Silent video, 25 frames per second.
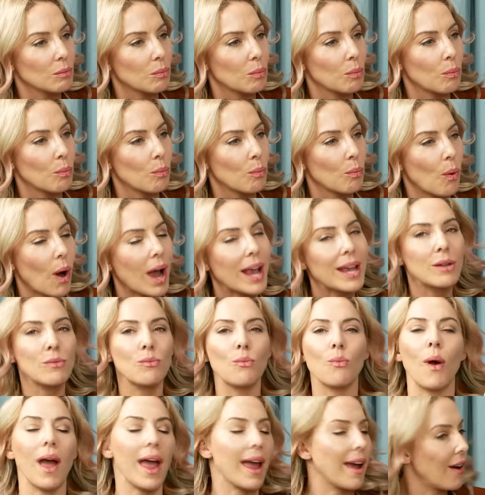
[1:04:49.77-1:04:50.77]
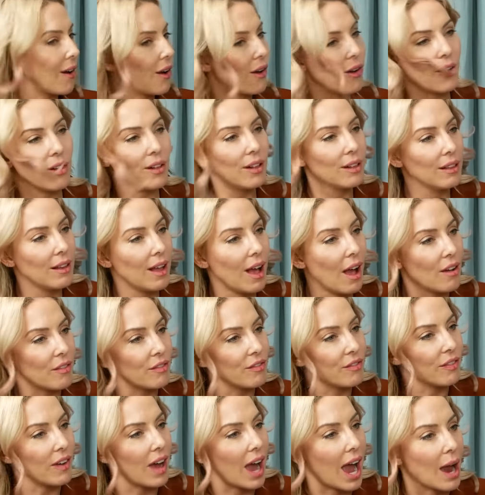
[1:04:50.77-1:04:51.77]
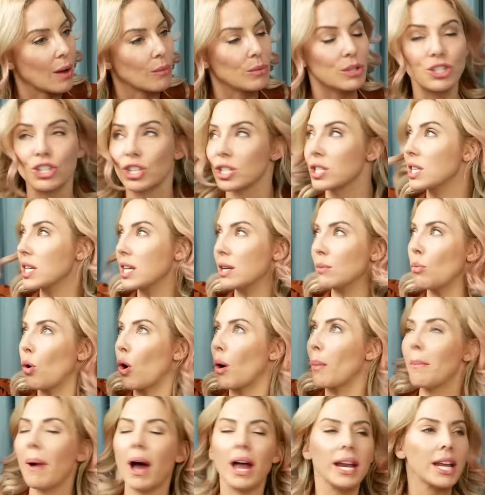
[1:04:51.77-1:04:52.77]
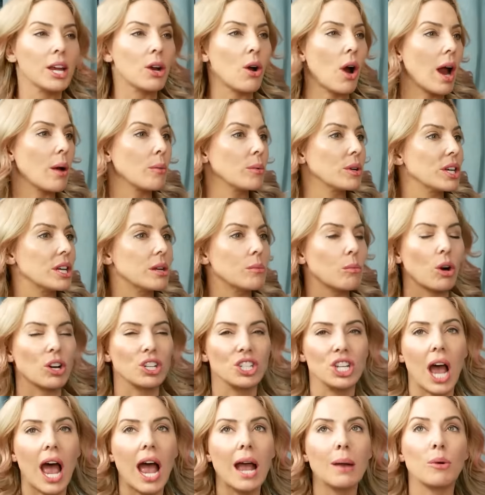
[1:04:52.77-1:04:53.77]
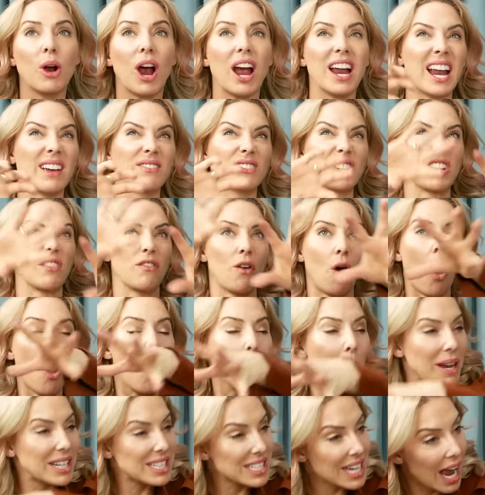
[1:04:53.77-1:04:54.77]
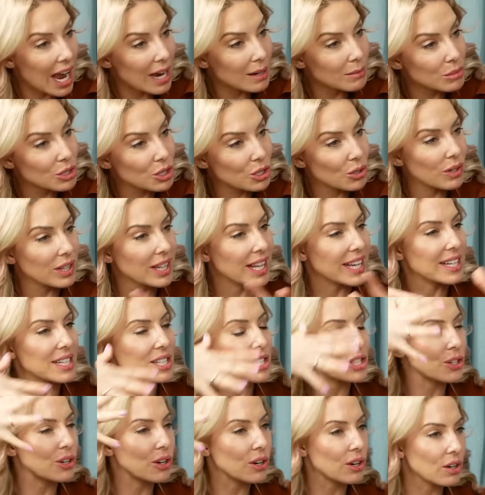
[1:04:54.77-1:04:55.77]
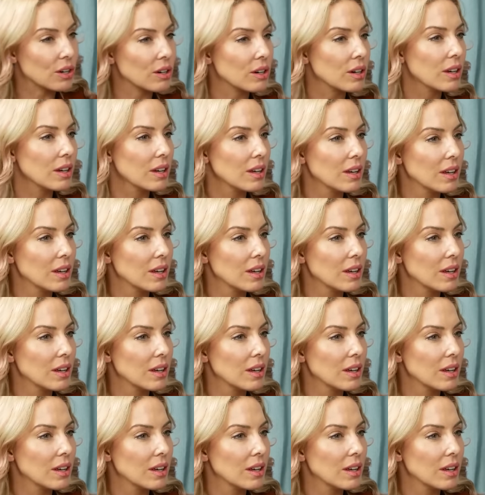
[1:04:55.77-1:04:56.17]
white whale of, I would just need more money, or I would need more time, or I'd have to give all my time to it? Like, is there...